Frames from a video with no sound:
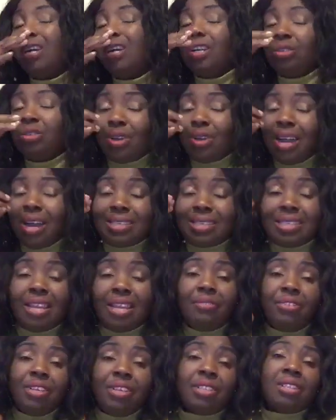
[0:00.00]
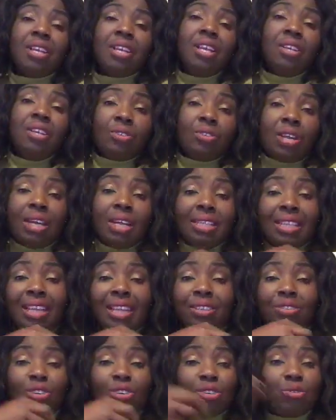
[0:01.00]
You can save it. You can
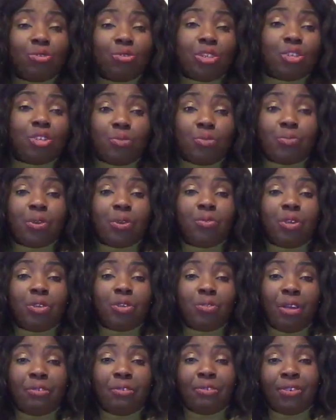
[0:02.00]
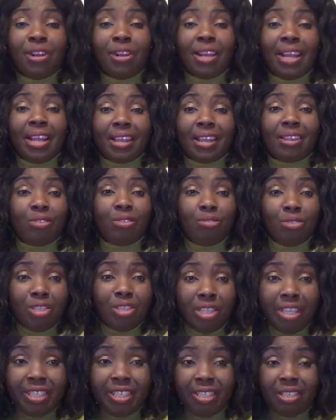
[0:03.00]
then just use it to pray when you feel like you
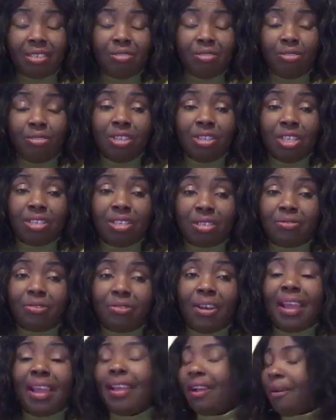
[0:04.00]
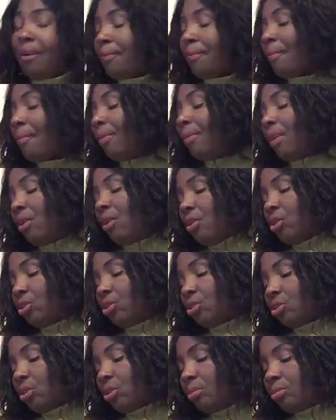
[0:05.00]
need fire or
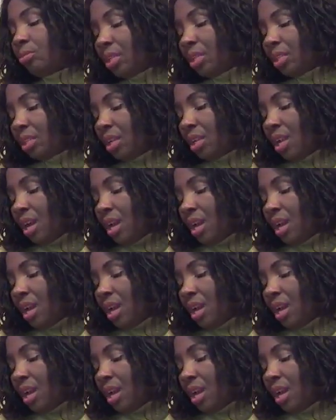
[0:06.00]
something.